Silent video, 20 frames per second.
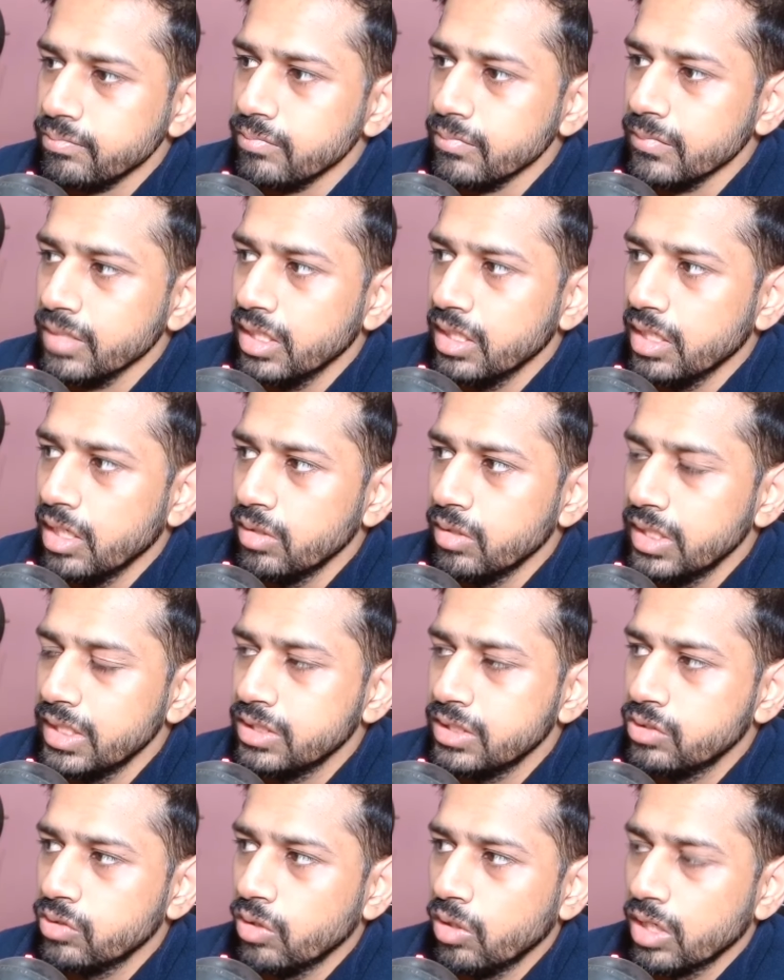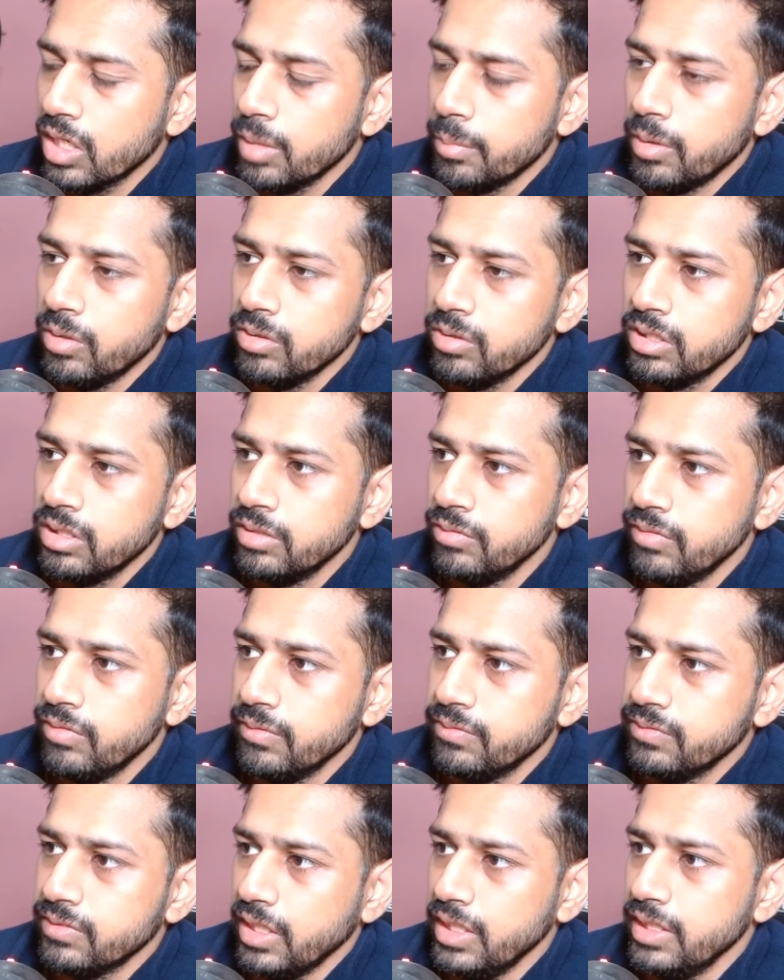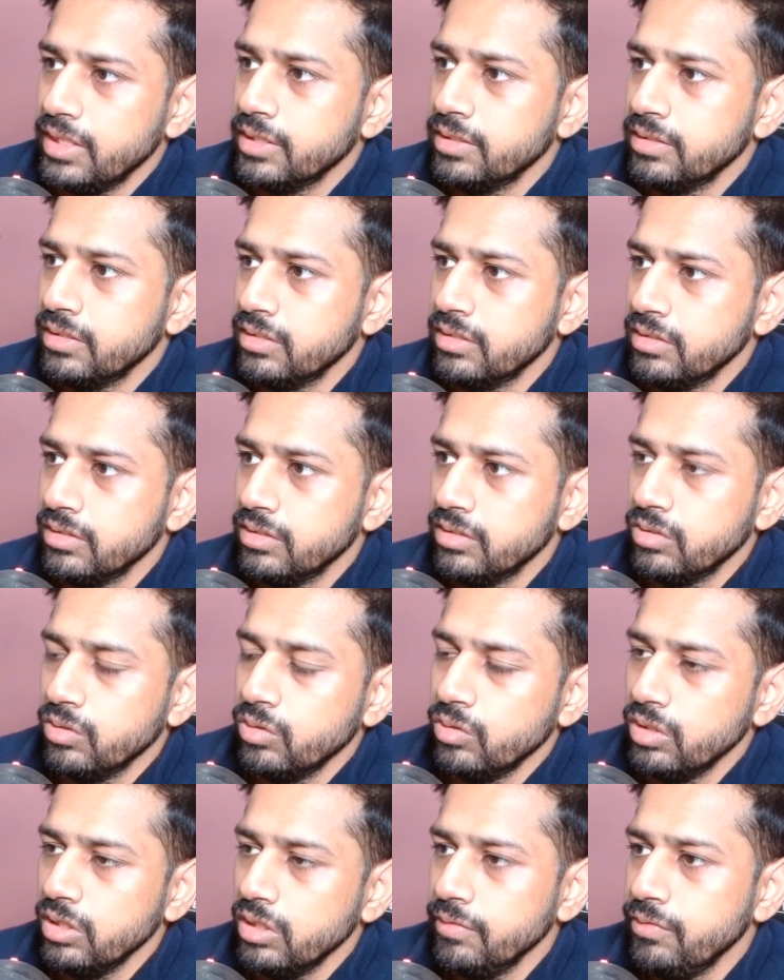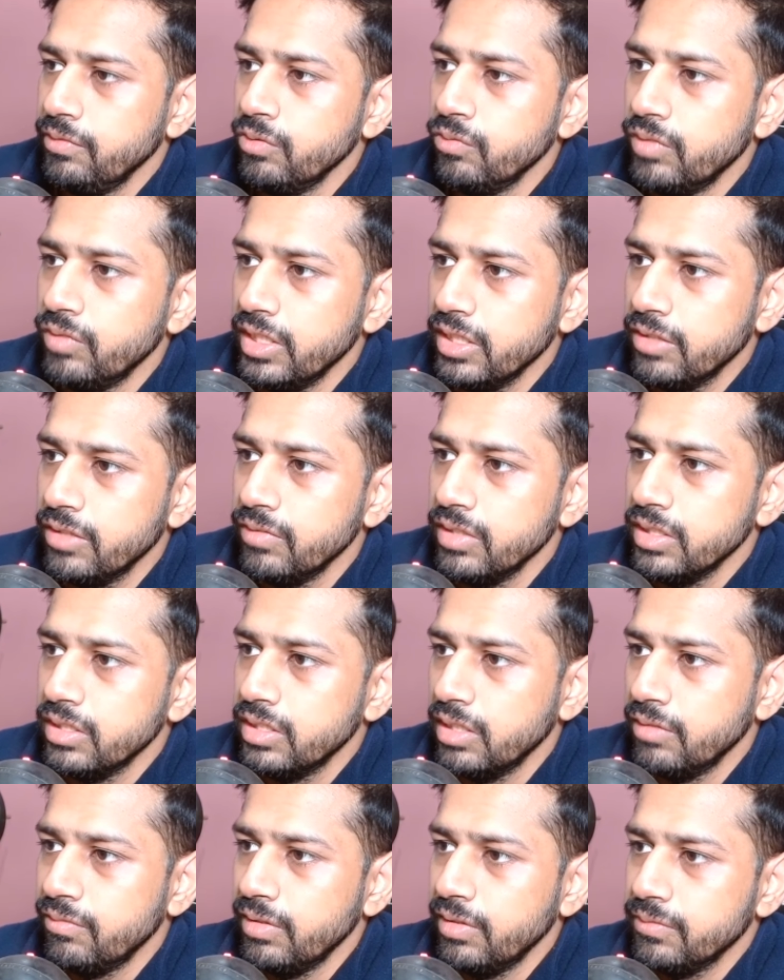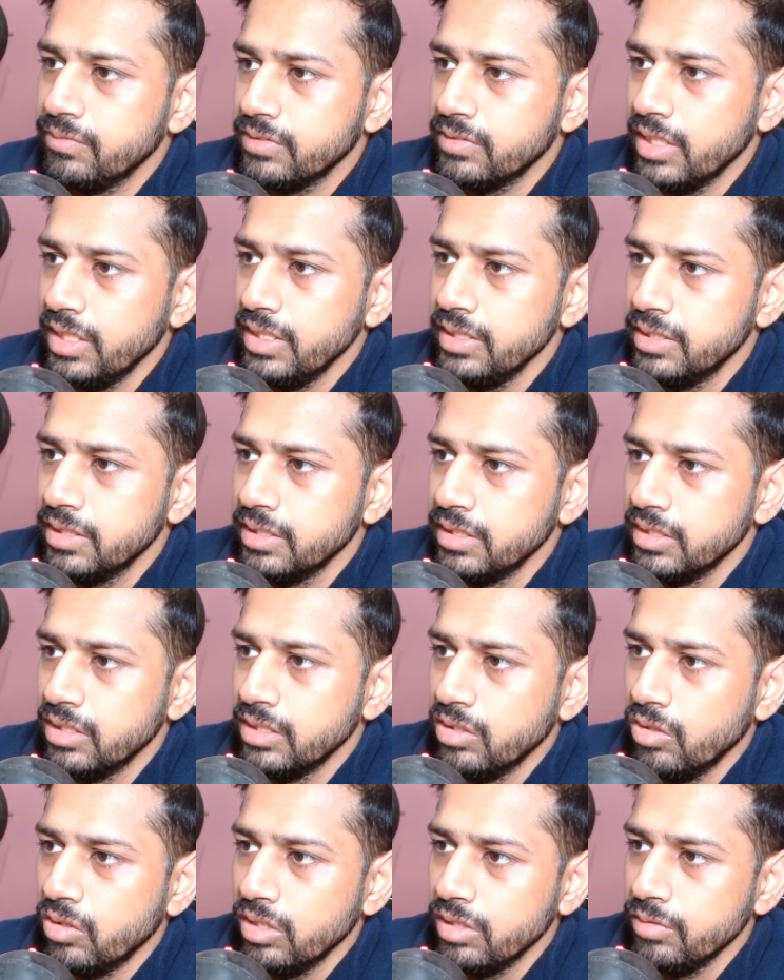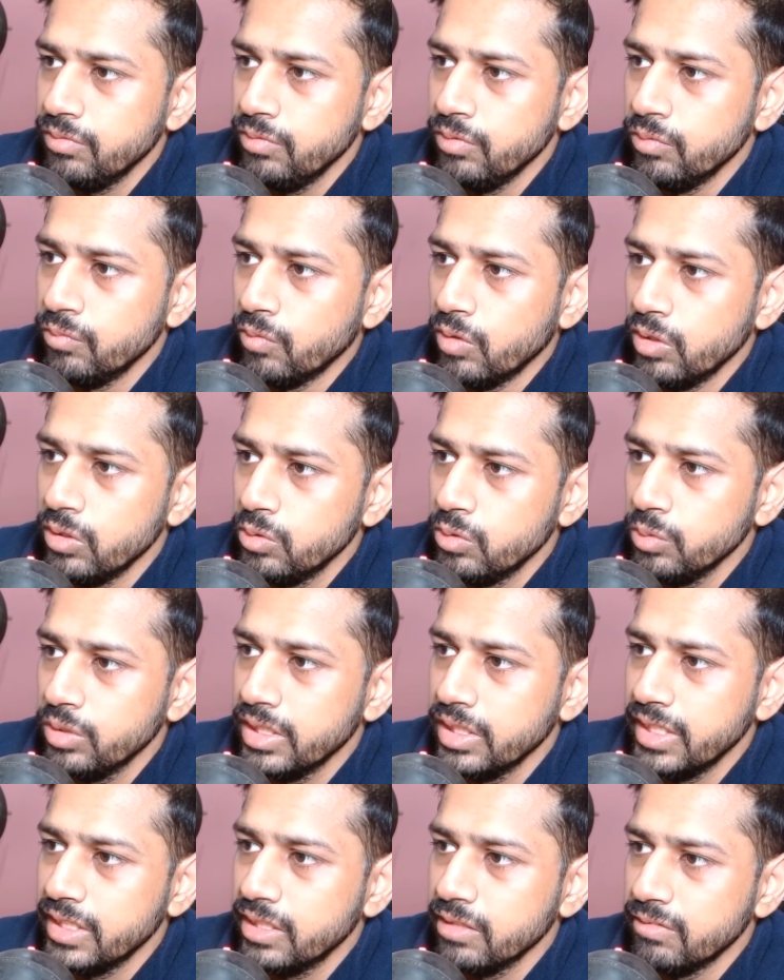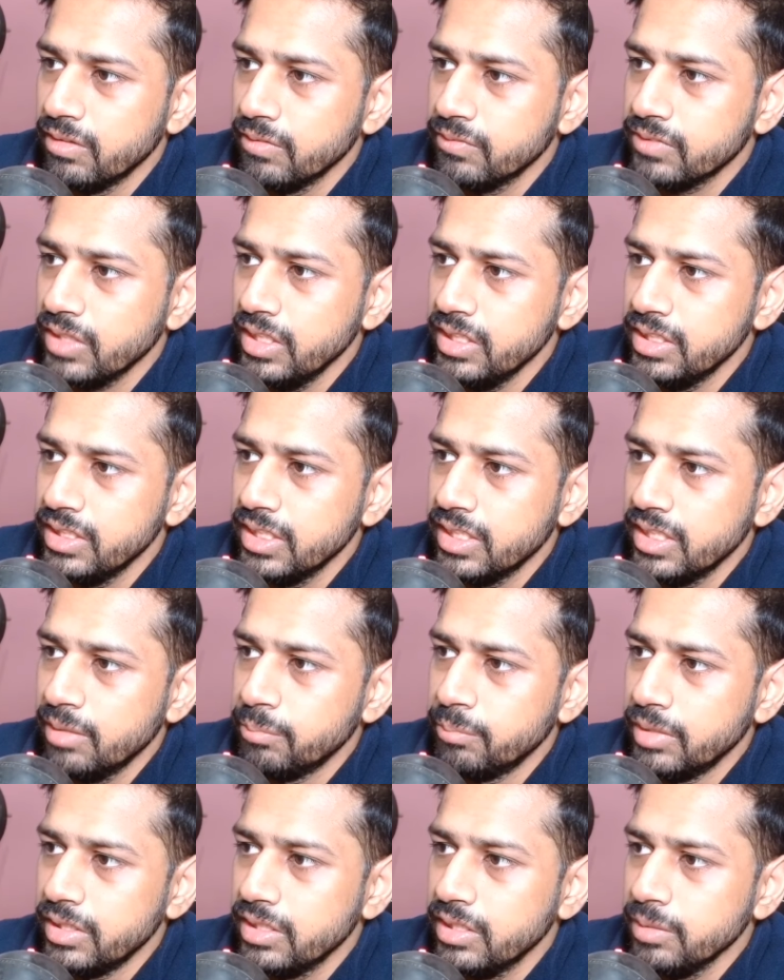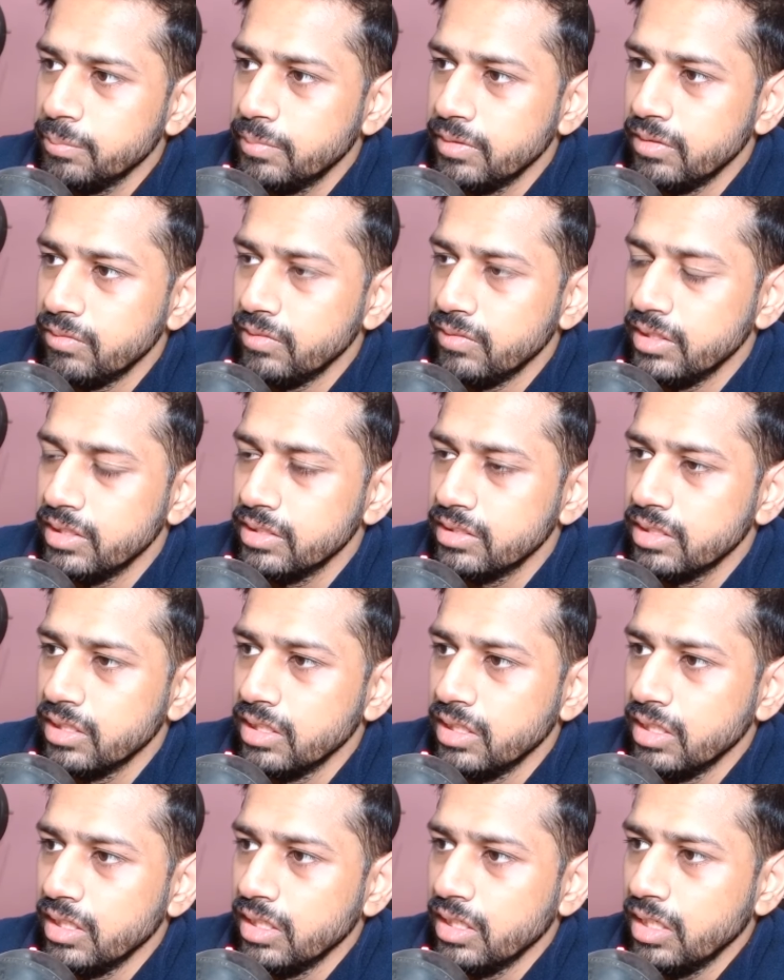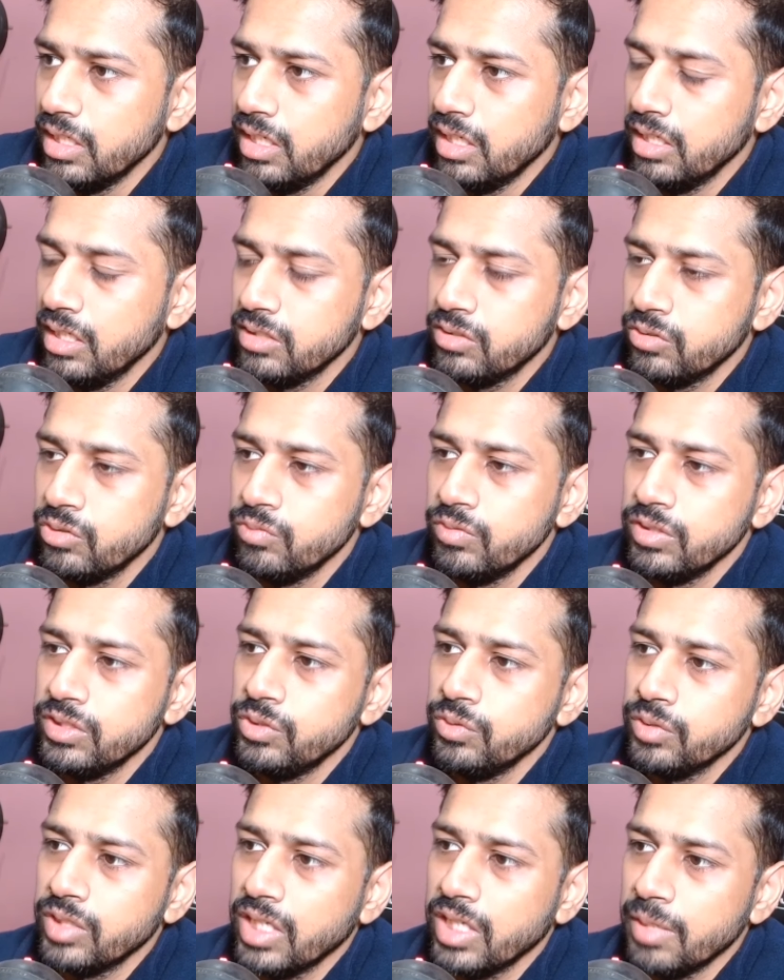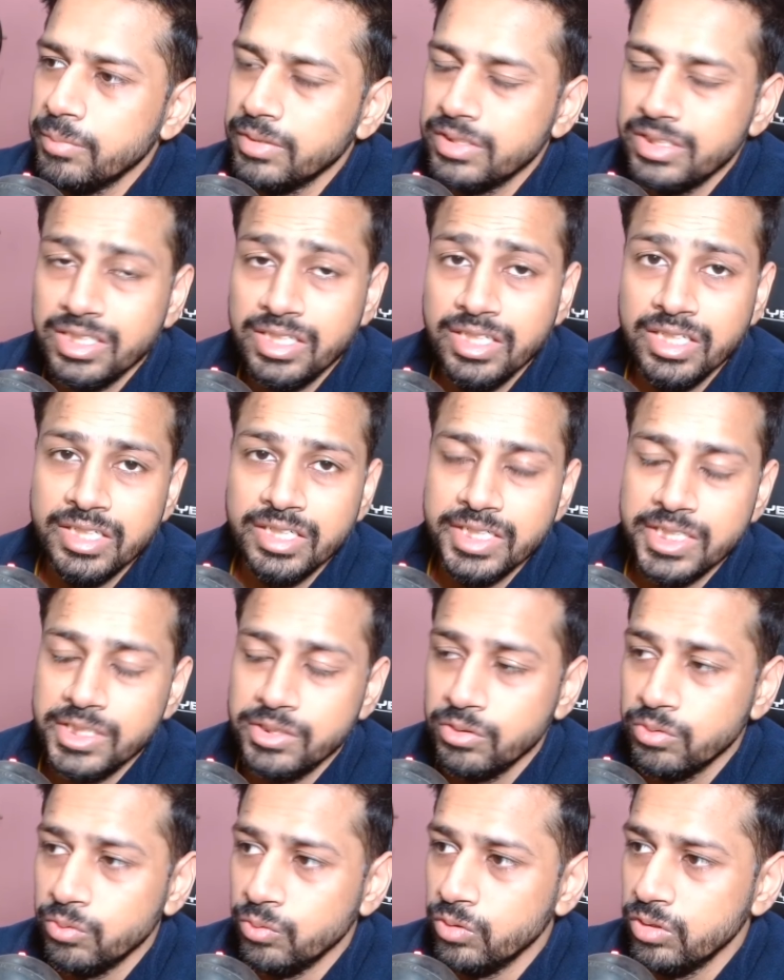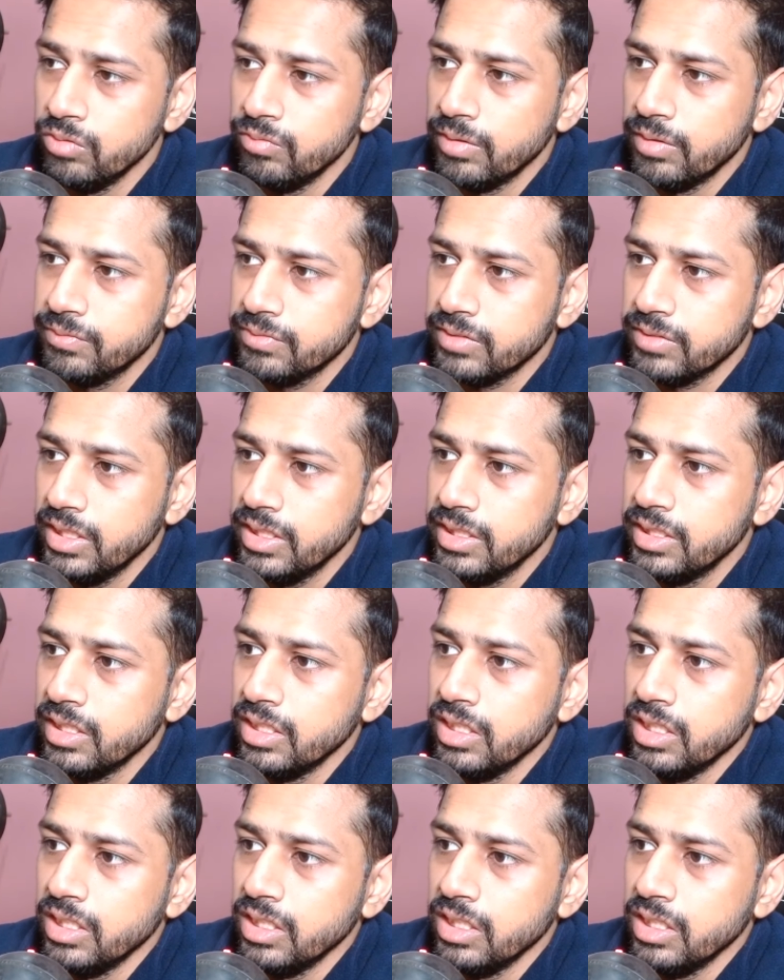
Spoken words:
Now let's talk about website. So if you went with a website, or if you want to create a website, there are multiple ways through which you can basically create your own website.